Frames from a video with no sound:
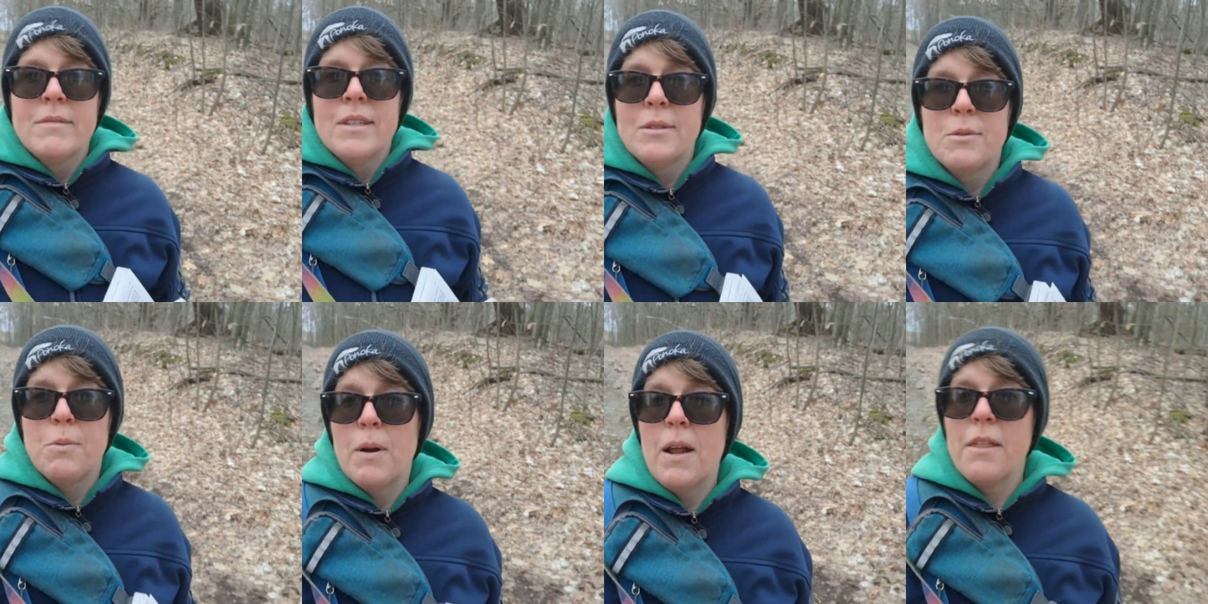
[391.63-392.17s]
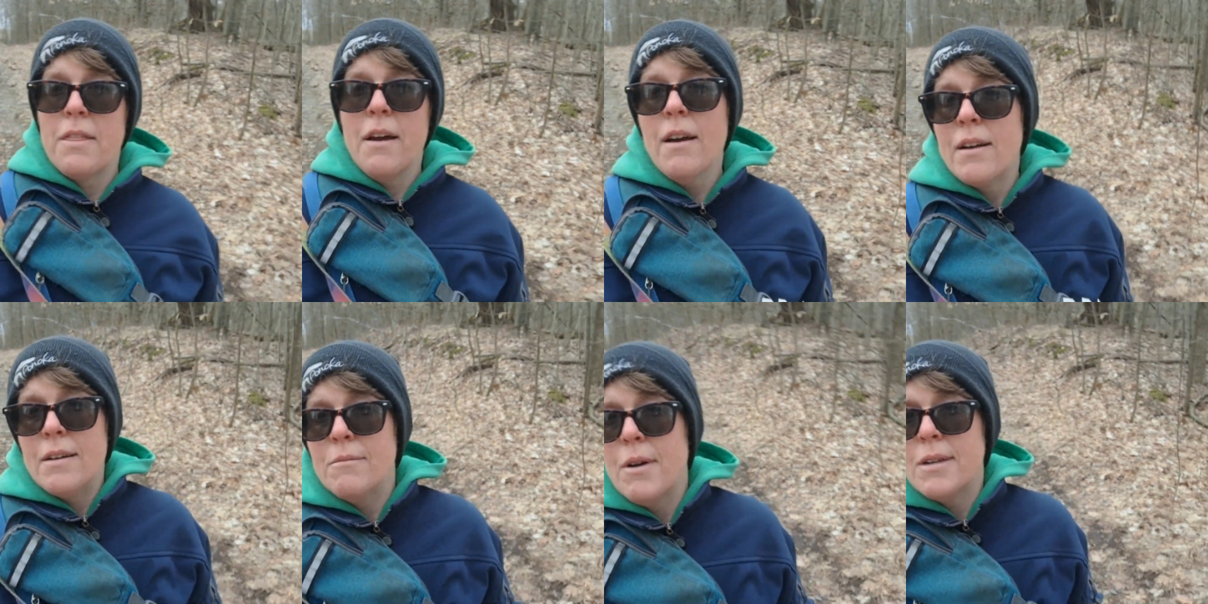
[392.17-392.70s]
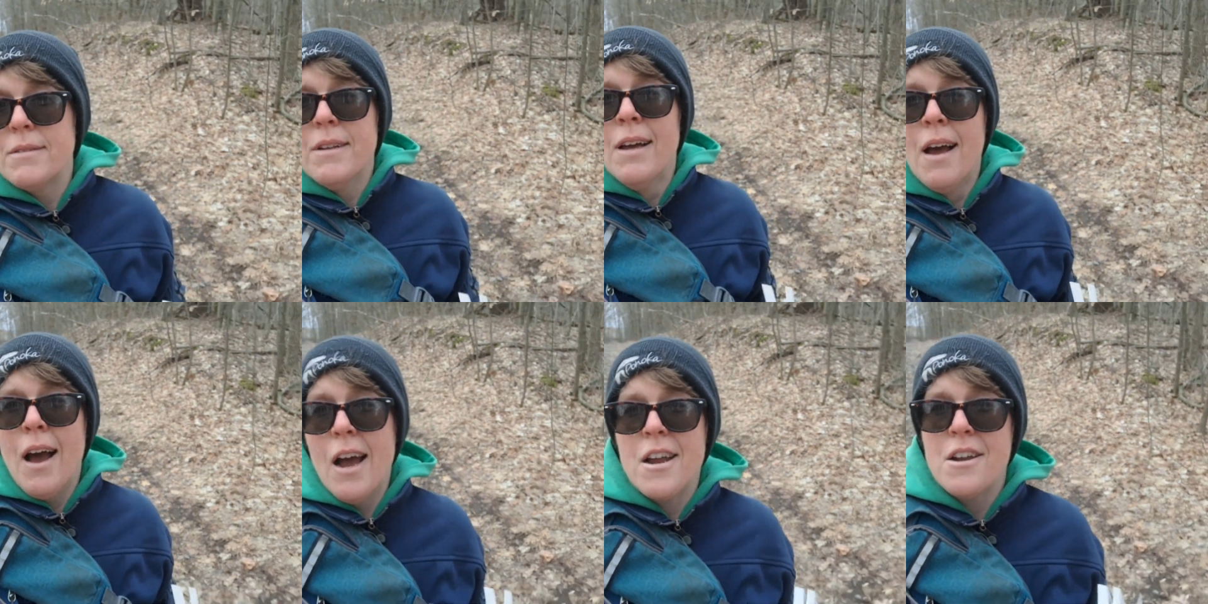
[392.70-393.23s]
it's what I thought and what
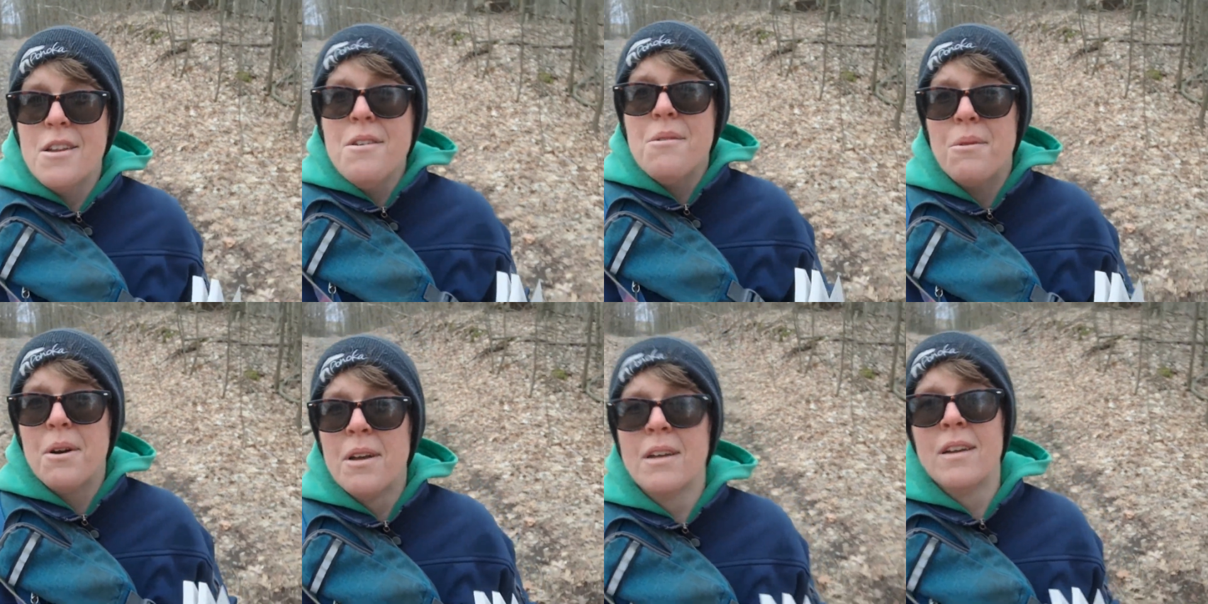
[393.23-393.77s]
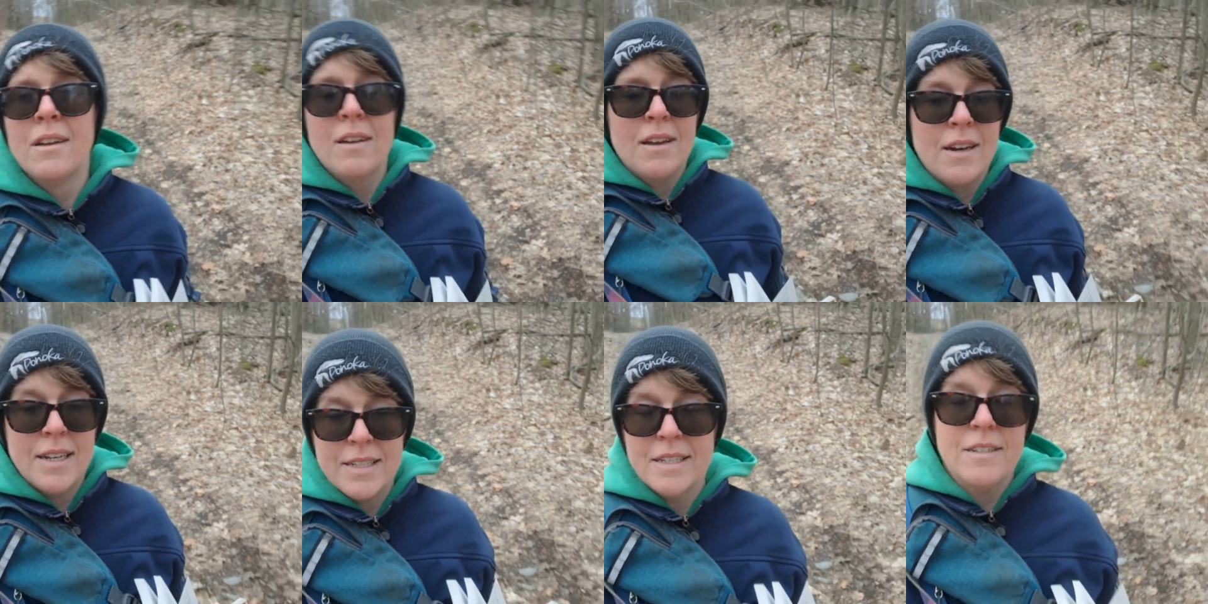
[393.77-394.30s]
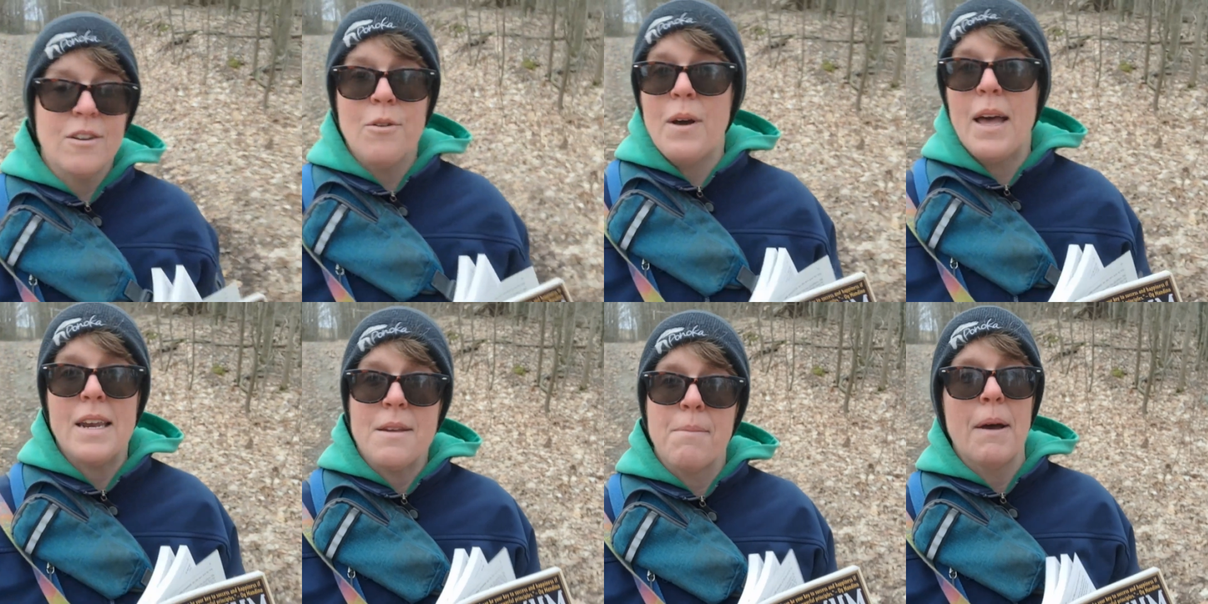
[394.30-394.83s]
I knew. And I didn't know
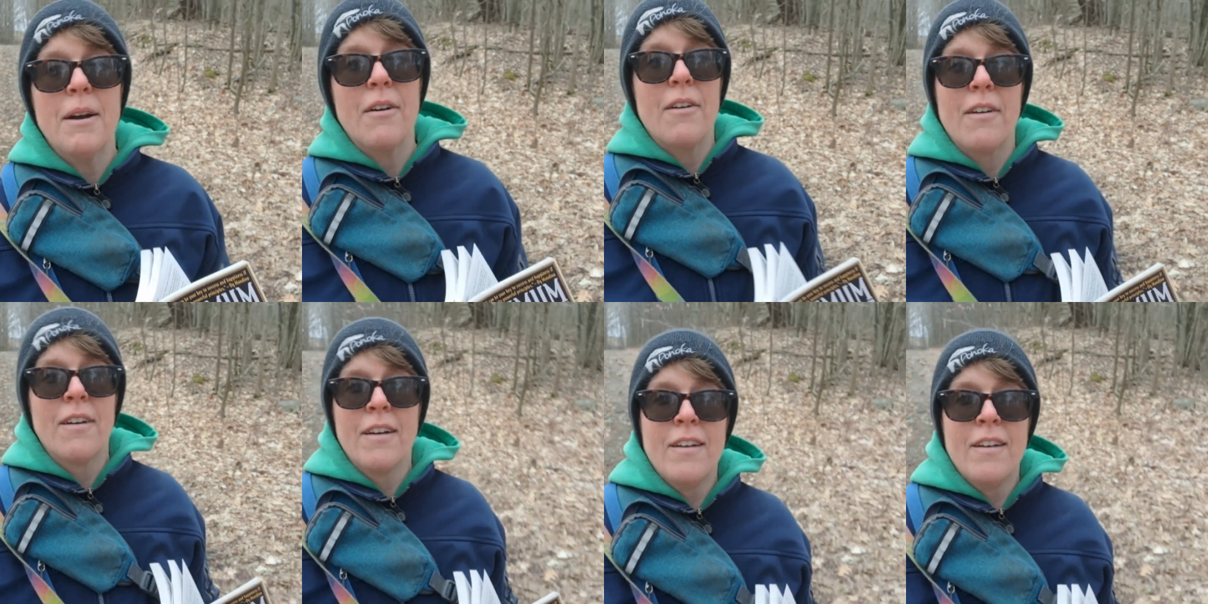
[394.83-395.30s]
any better.